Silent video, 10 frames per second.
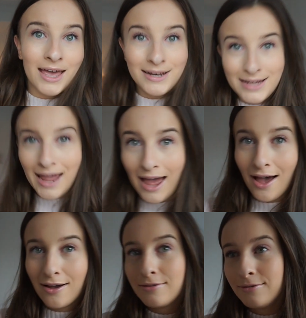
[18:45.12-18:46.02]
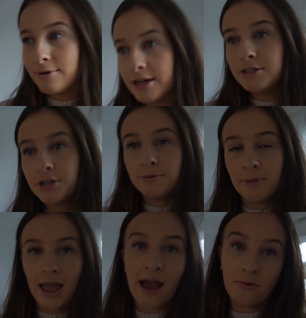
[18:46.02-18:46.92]
And yeah, I thought I'd show you
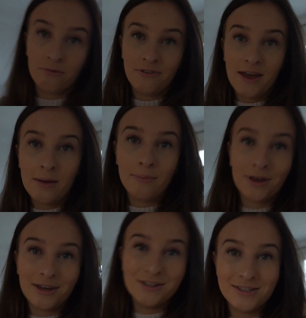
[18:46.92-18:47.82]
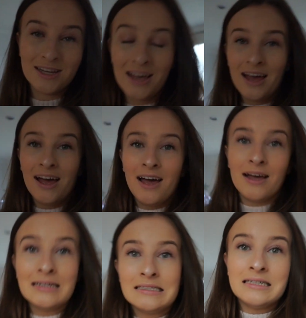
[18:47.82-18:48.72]
my outfit, because
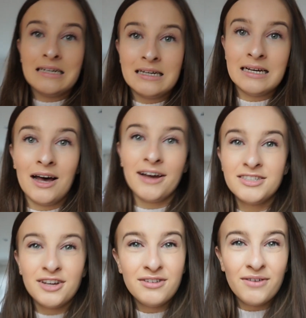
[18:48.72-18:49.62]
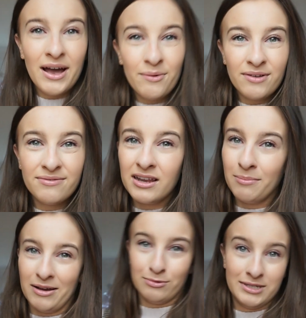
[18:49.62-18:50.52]
I don't know how I feel
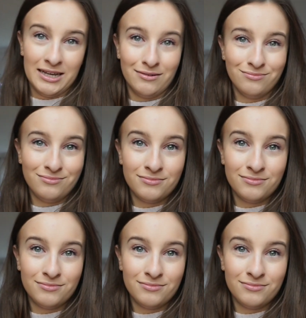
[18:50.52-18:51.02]
about it.